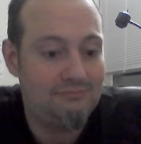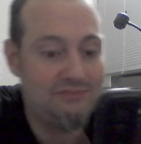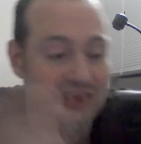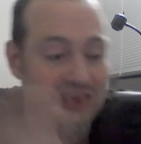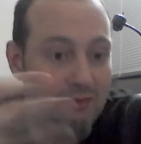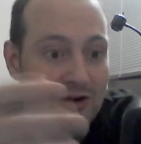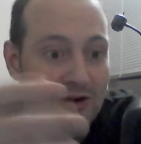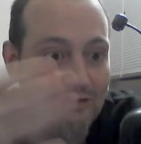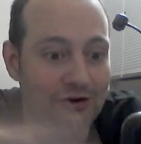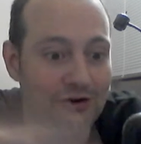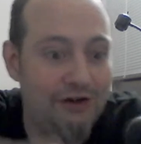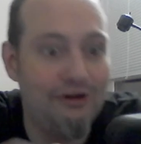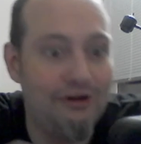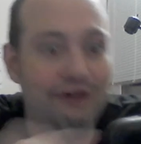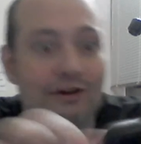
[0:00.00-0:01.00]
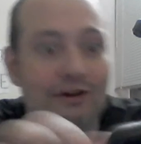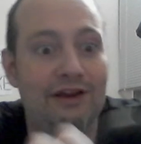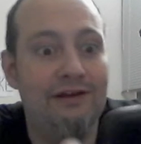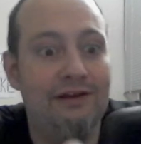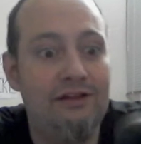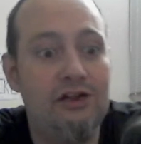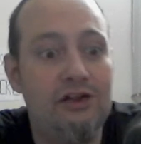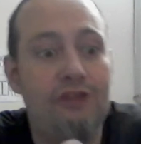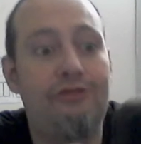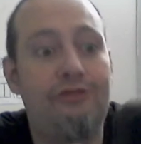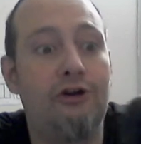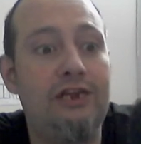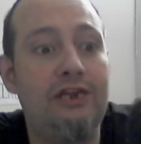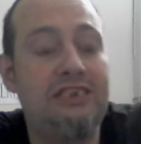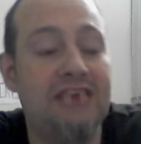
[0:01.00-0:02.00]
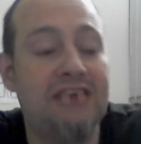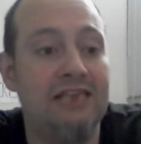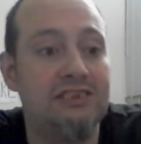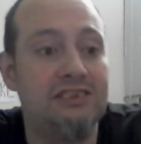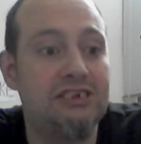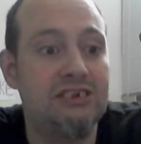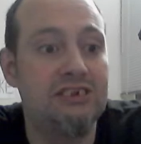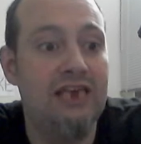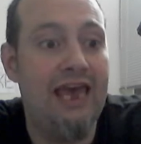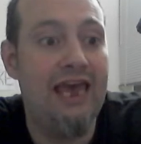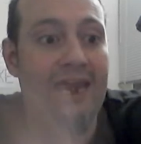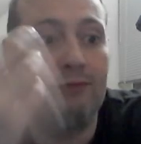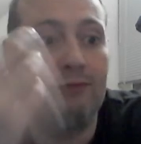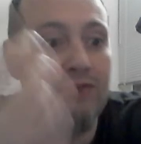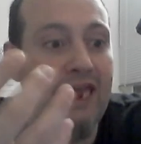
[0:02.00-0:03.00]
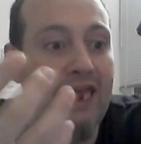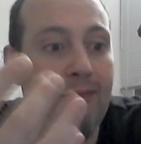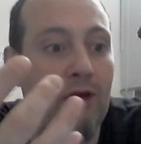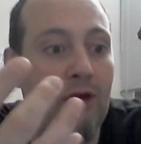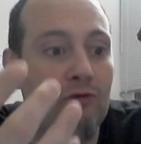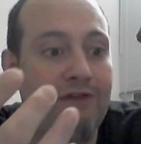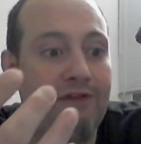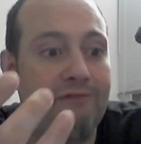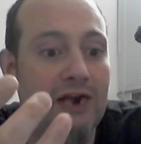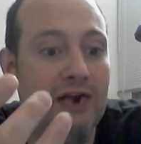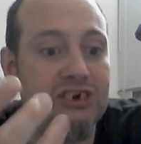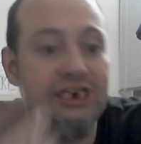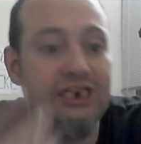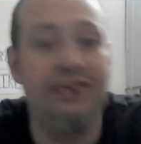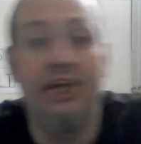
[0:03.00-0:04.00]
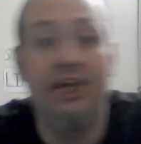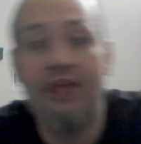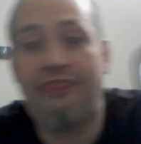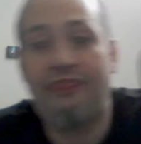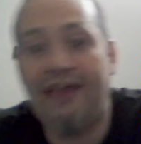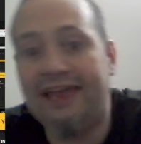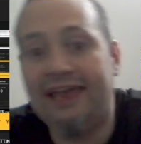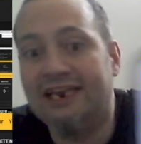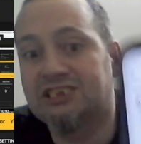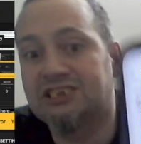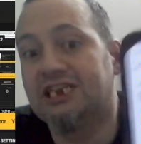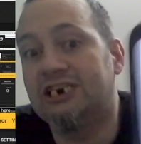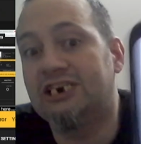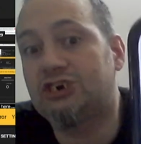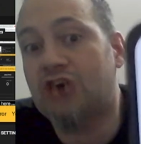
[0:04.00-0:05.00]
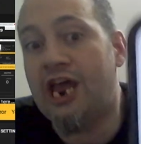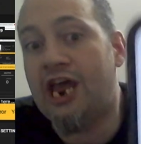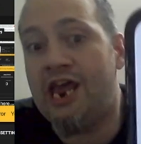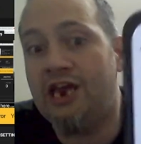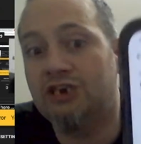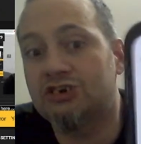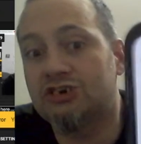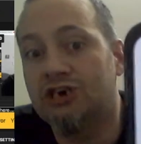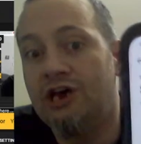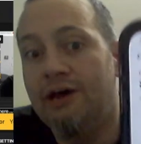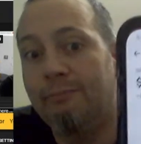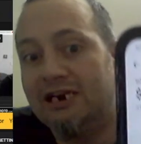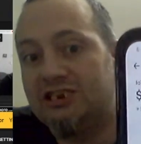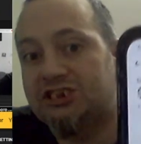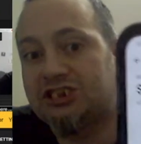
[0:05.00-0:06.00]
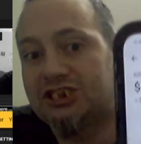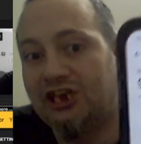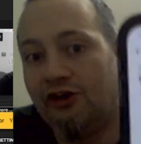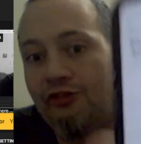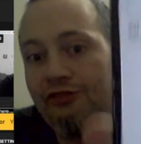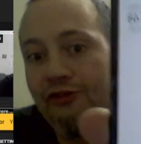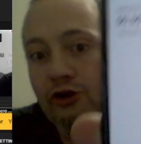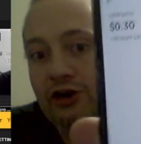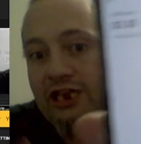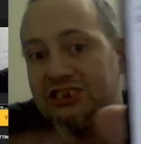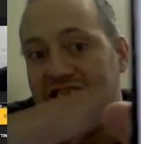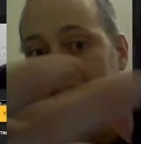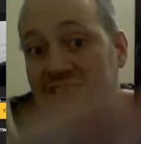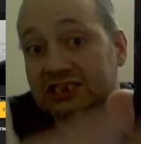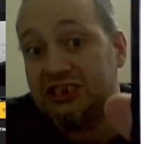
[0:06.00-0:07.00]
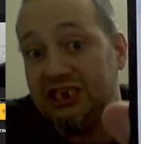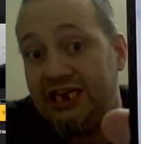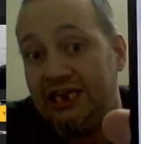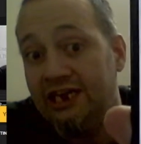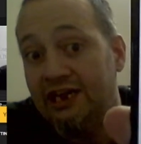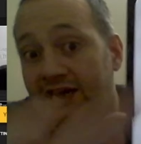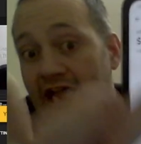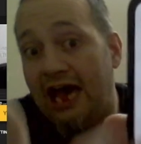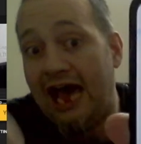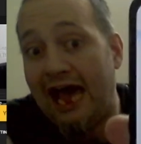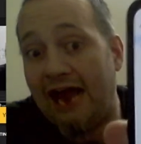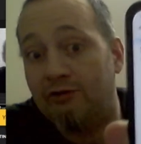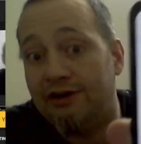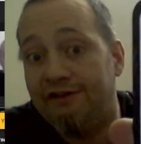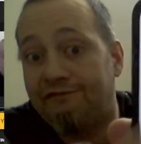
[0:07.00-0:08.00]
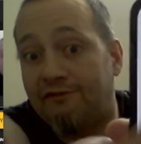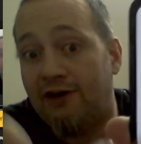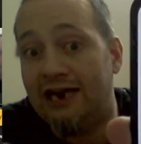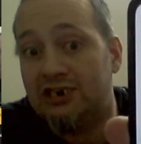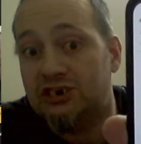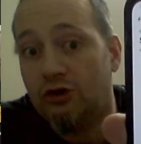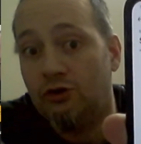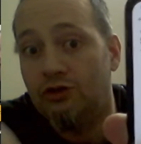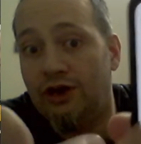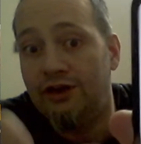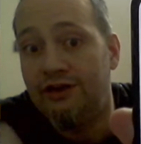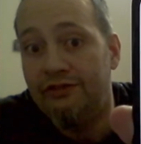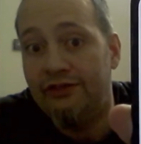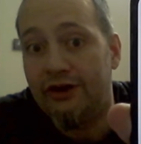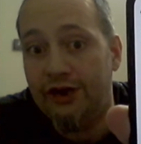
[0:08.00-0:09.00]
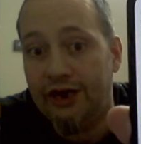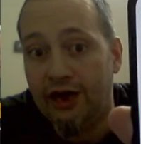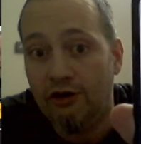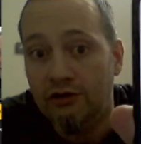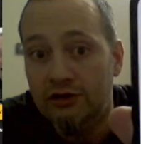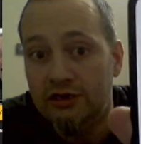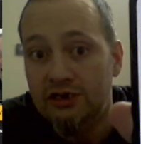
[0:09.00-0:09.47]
Come on, hurry, hurry, hurry. 30 cents. And I'm keep on refreshing, thinking it's going to change, but it's still 30 cents. See, I refresh. Hold on. There you go.